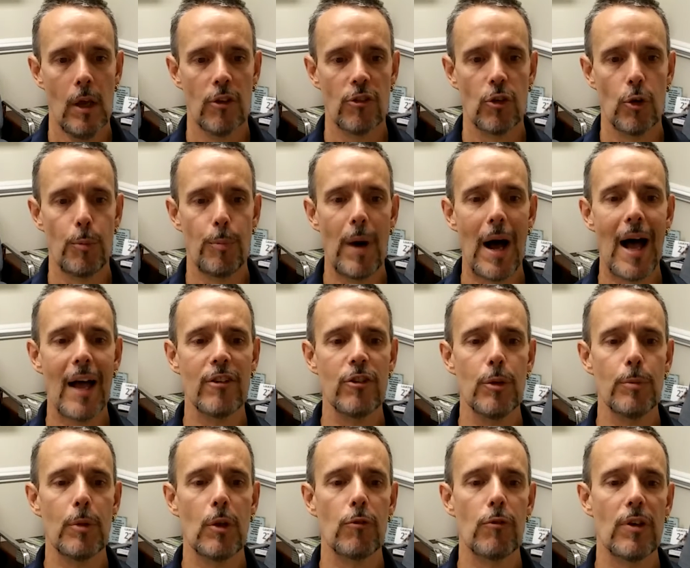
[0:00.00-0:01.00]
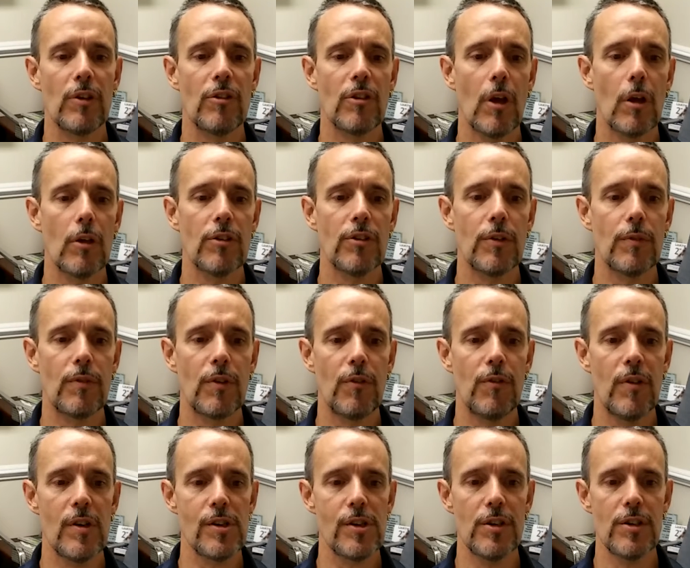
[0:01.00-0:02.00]
So possible results of
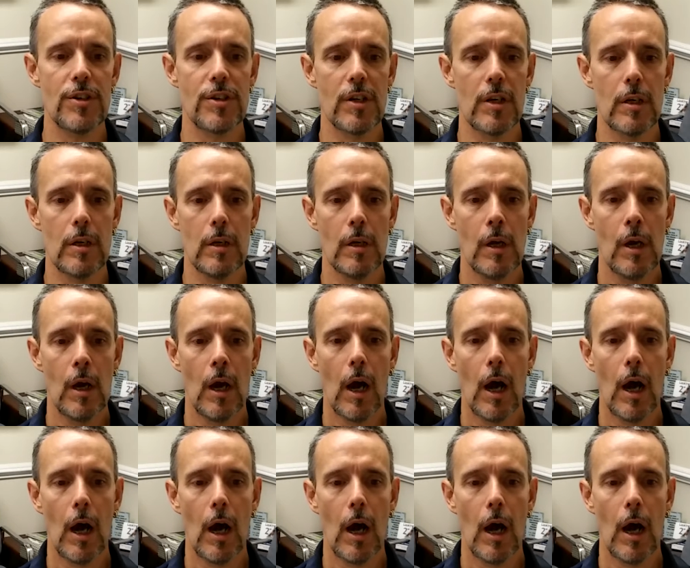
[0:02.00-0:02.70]
deficiency: